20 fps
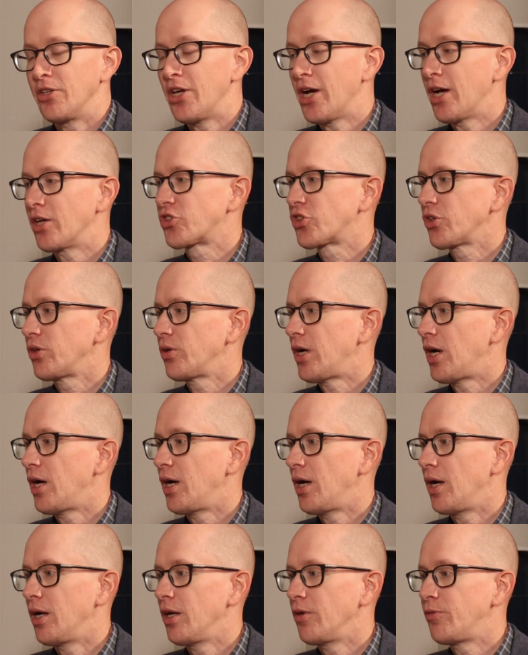Yeah, so
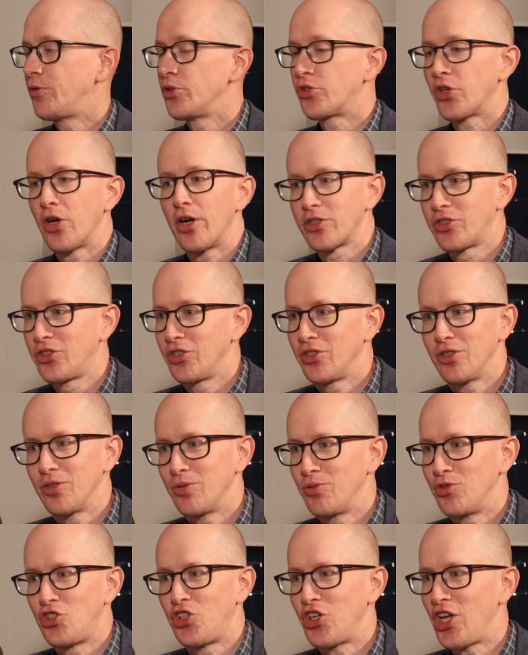if you talk to
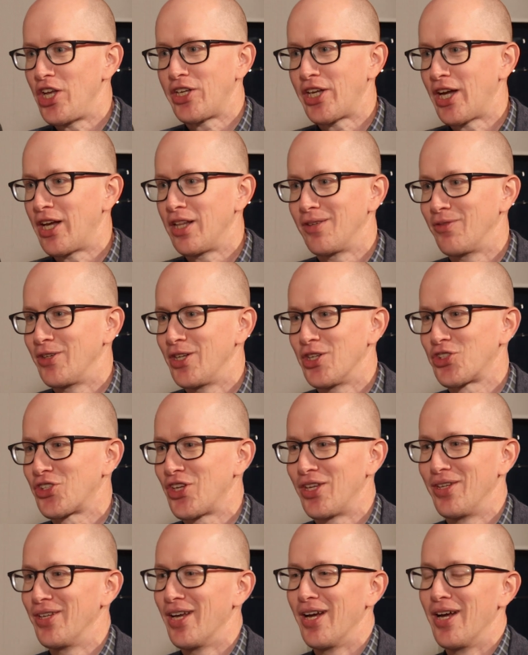Jay Calaves,
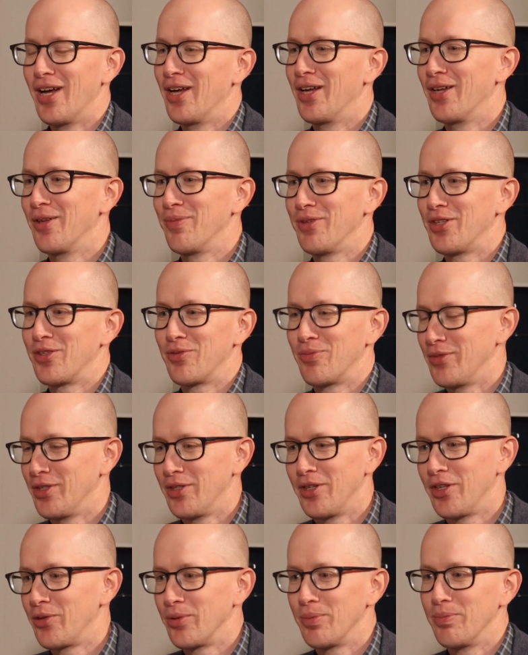
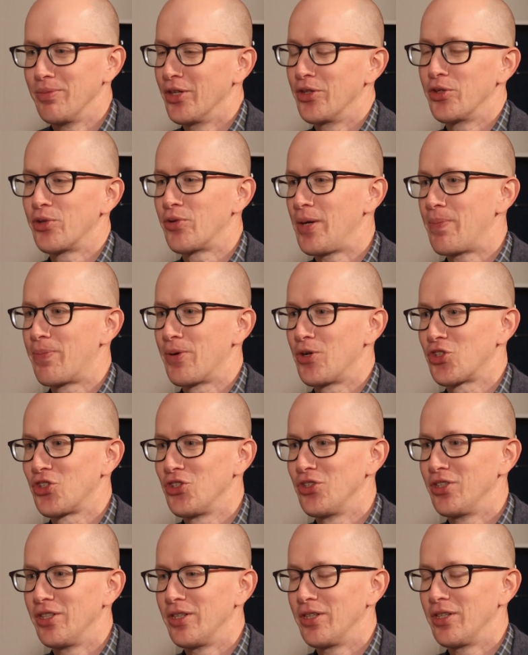another great
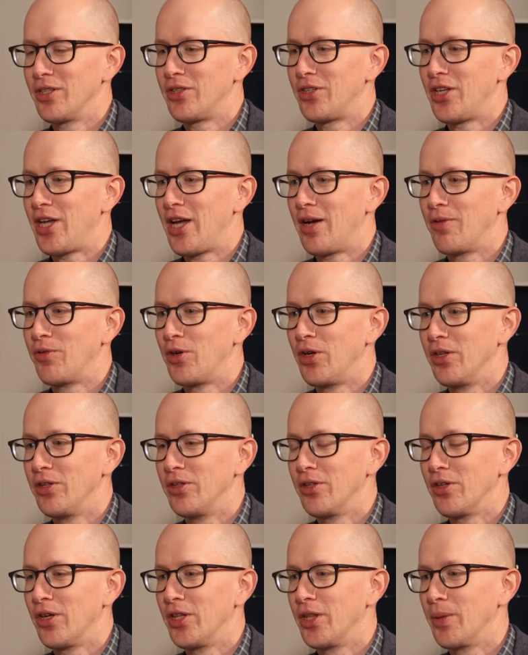person to have
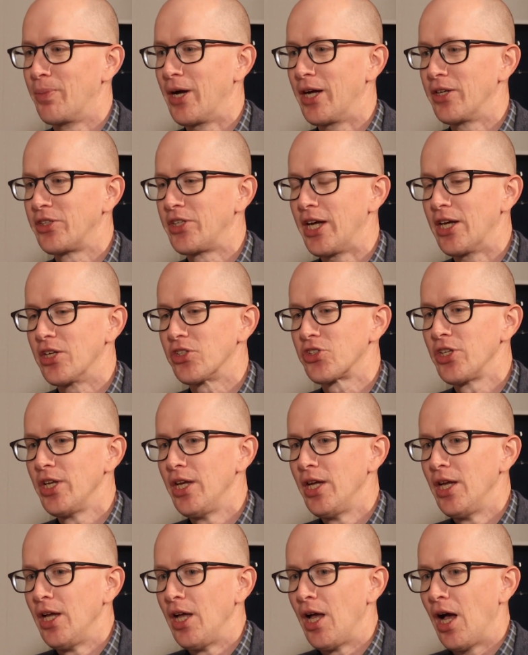on the podcast,
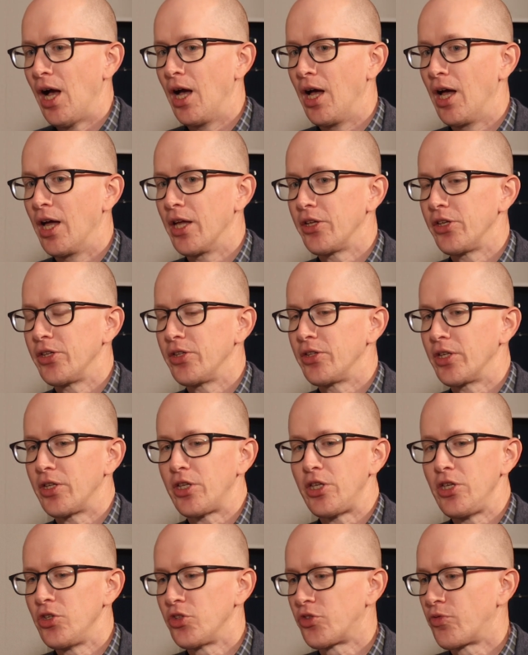
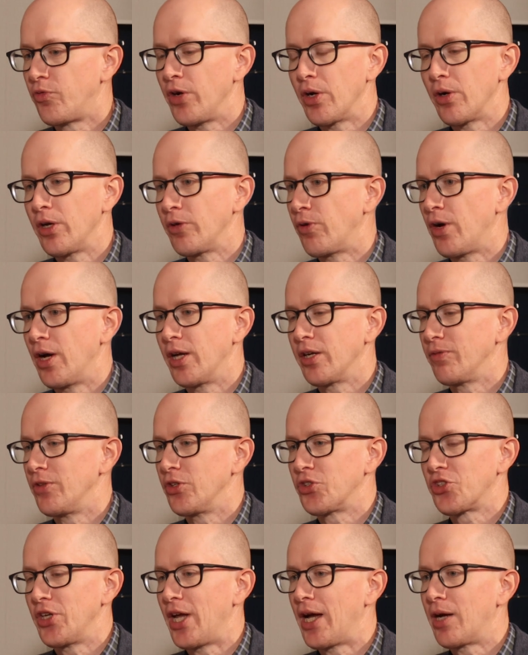he's very fond of
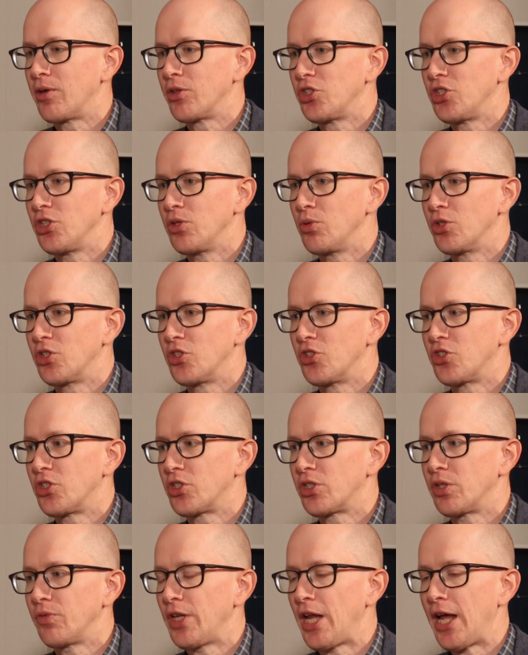this analogy, which is
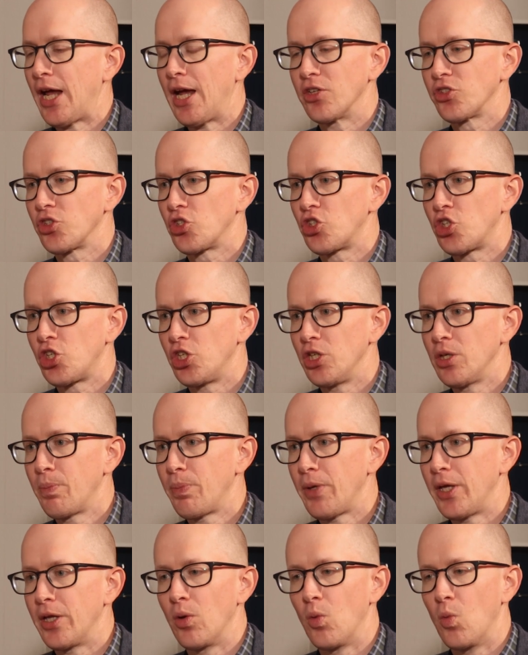just if it has a chip
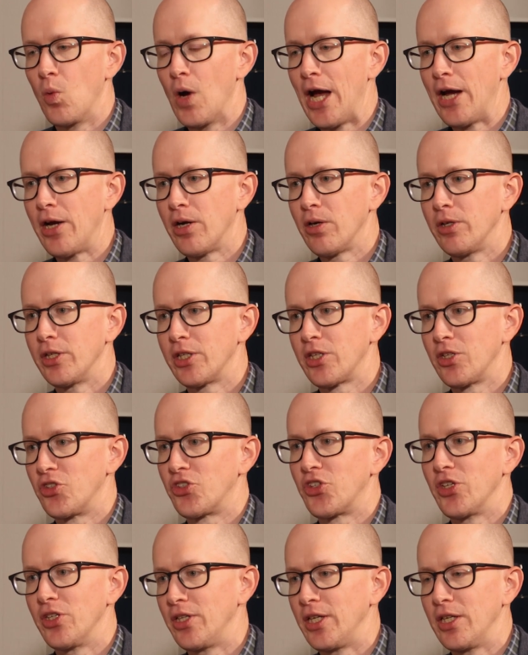and a wire, it can
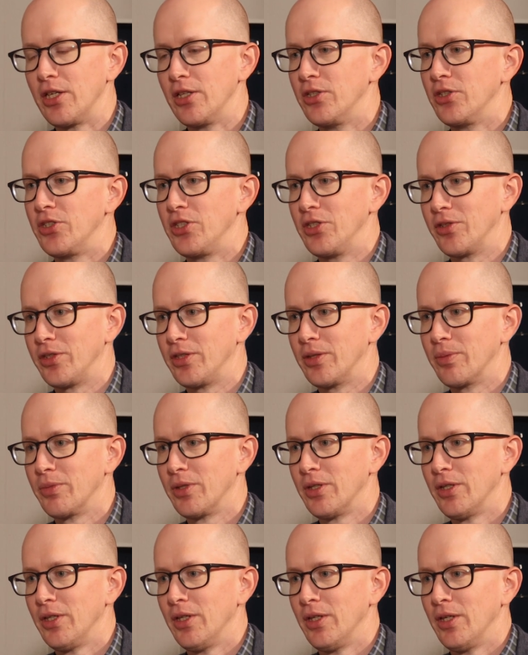send data to Tealium.
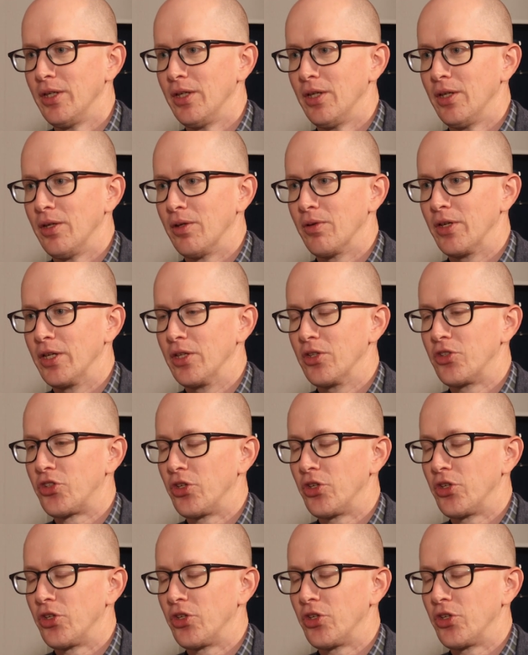right?